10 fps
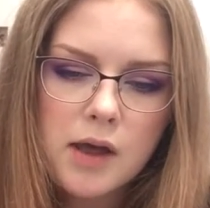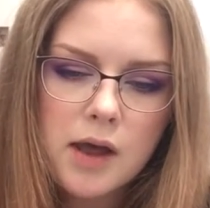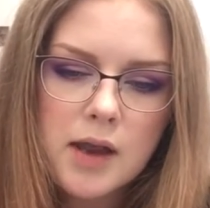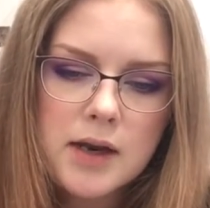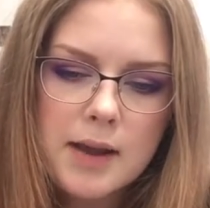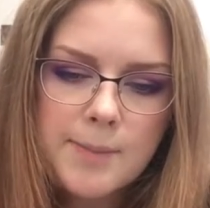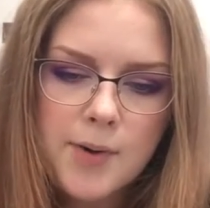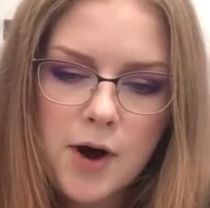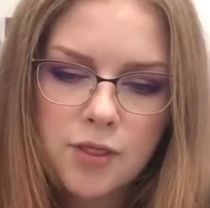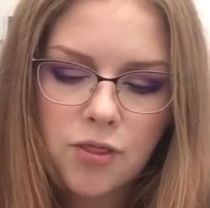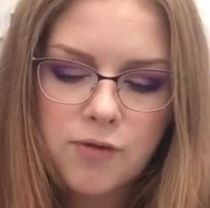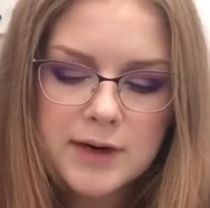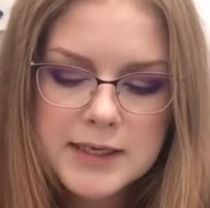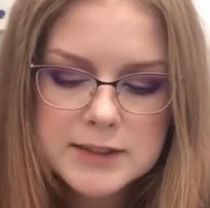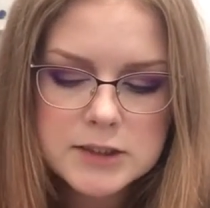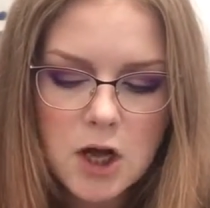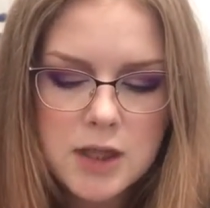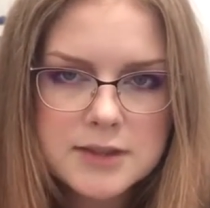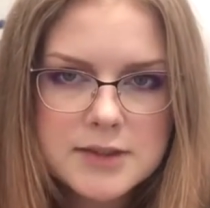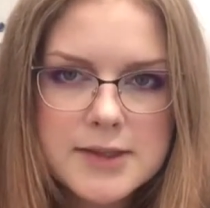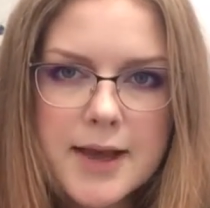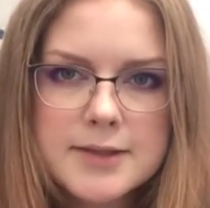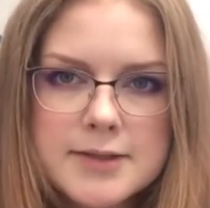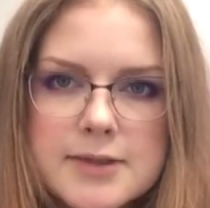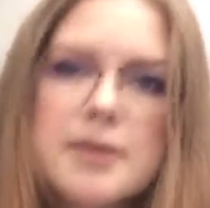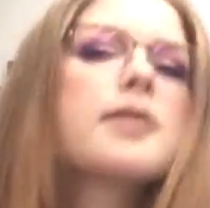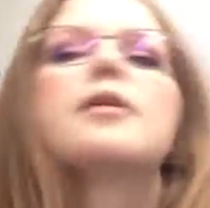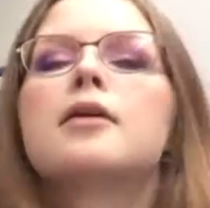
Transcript: and I bought 3 solid scents.